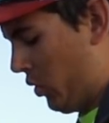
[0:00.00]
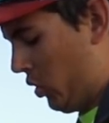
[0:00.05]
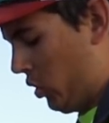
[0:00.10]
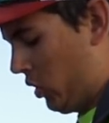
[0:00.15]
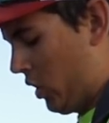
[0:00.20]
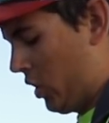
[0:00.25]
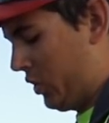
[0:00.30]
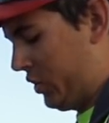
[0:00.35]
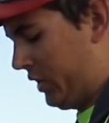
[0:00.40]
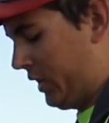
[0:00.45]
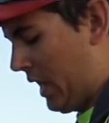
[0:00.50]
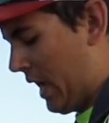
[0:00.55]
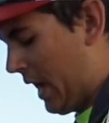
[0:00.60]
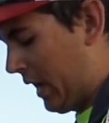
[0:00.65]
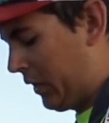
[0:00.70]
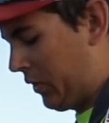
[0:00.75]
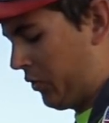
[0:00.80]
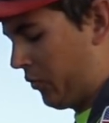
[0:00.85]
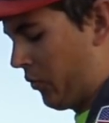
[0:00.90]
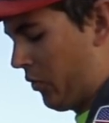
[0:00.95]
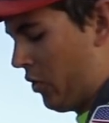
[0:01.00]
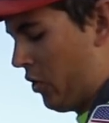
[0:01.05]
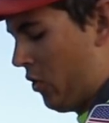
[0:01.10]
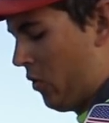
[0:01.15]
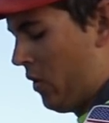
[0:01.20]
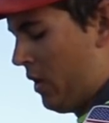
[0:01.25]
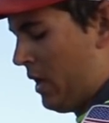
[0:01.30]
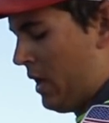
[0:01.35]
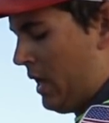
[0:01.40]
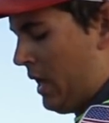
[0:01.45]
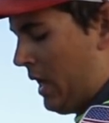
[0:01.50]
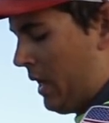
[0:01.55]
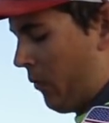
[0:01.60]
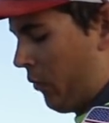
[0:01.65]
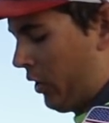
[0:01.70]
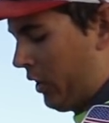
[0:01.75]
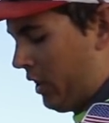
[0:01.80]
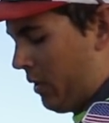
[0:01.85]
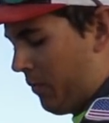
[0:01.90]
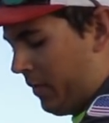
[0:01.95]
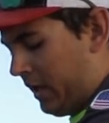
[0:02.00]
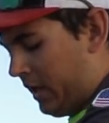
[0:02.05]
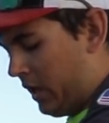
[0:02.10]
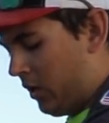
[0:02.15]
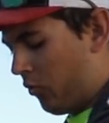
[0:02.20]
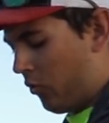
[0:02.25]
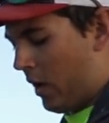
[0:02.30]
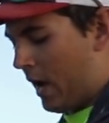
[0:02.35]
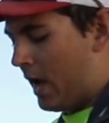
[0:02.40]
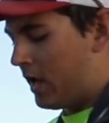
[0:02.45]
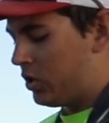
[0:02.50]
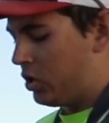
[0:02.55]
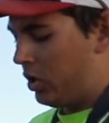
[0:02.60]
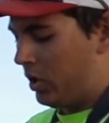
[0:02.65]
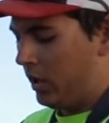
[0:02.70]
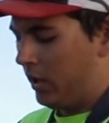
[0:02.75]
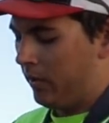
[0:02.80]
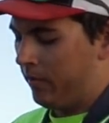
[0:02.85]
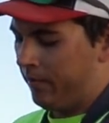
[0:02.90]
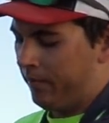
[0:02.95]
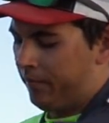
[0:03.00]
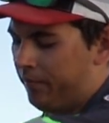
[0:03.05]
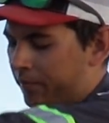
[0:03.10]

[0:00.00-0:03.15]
pull our slack through, and we're going to begin ratcheting.